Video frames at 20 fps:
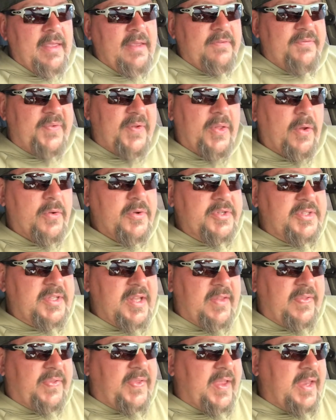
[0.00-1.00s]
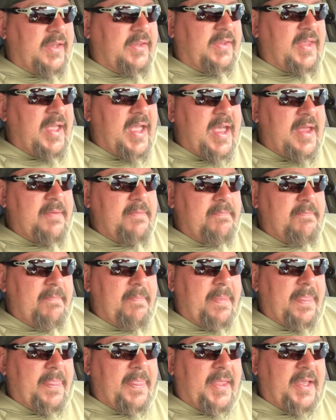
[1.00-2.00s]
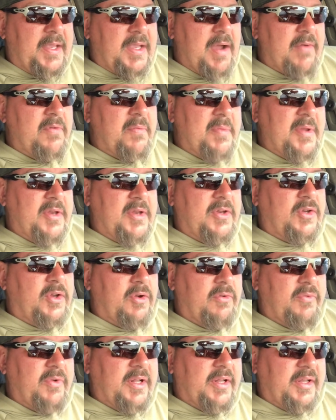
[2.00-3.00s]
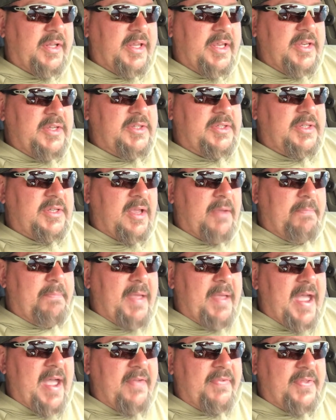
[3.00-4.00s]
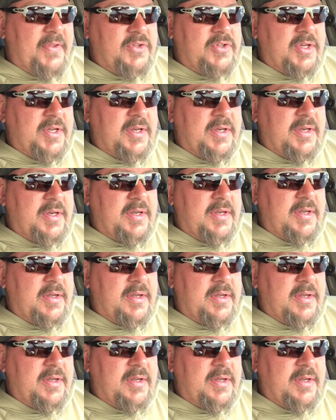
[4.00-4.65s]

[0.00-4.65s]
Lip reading: For those that think that the government could release a pathogen,